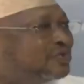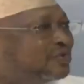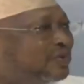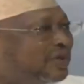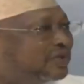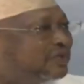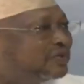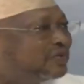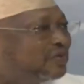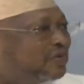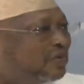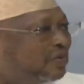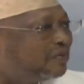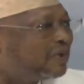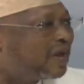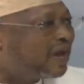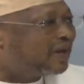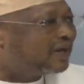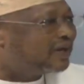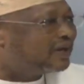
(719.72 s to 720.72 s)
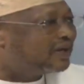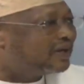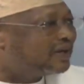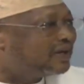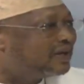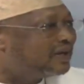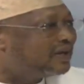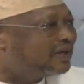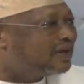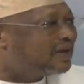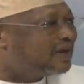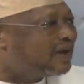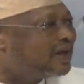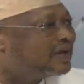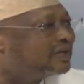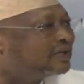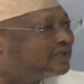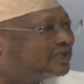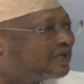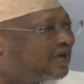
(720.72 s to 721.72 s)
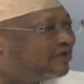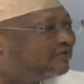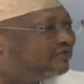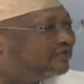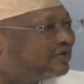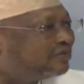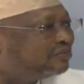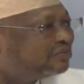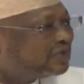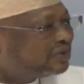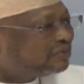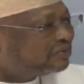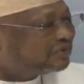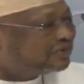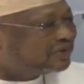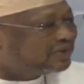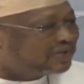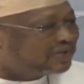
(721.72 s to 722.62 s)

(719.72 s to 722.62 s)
want to go back and serve your people?"